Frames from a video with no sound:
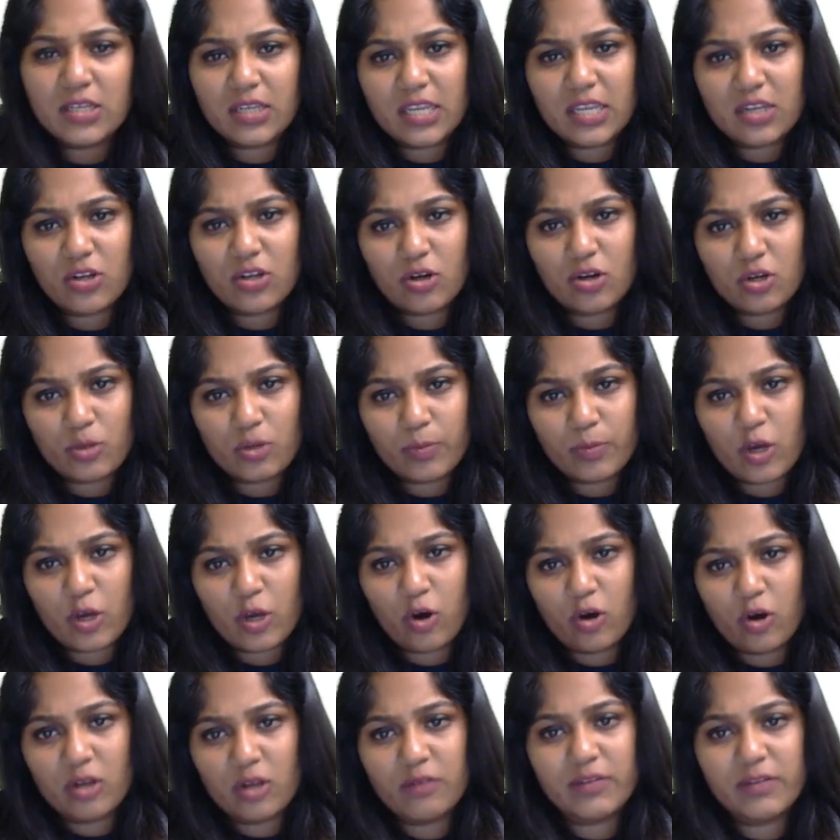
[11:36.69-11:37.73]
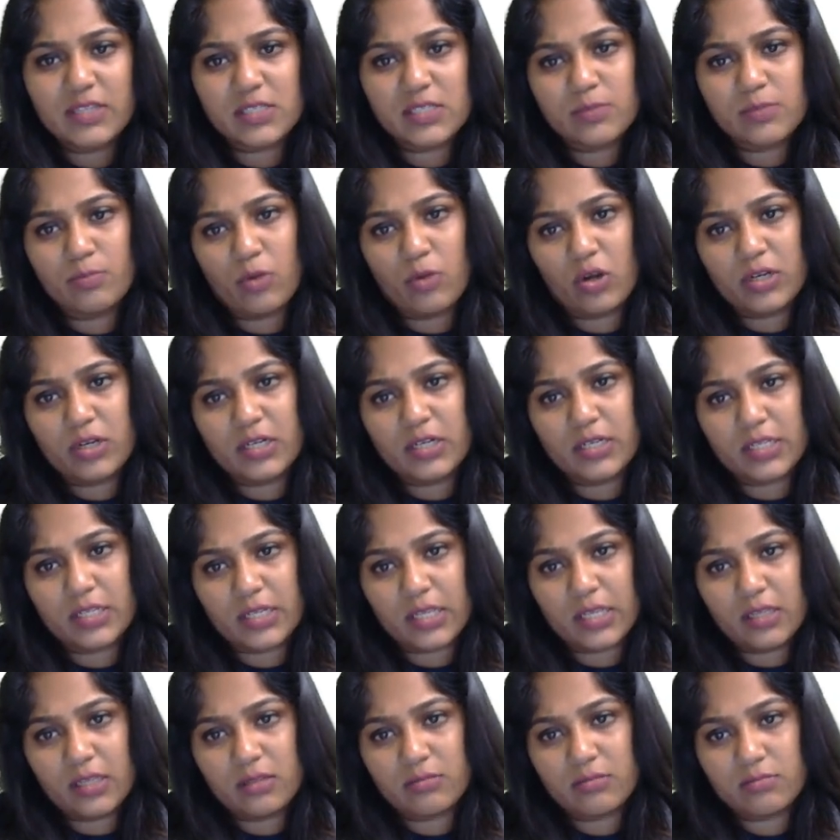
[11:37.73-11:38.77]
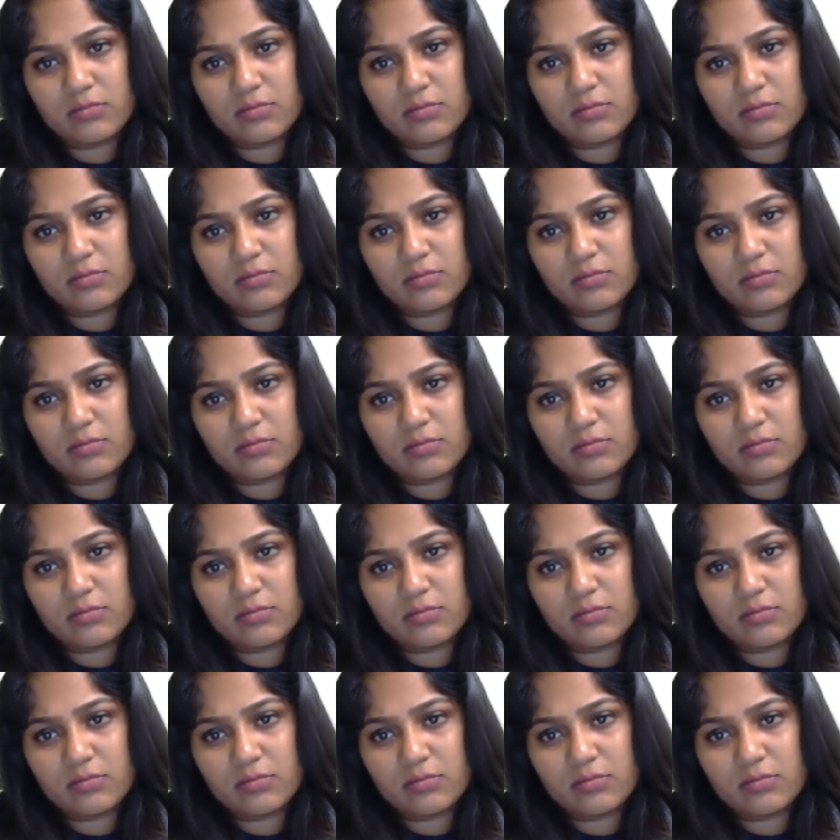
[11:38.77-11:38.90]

need not to be always monetary.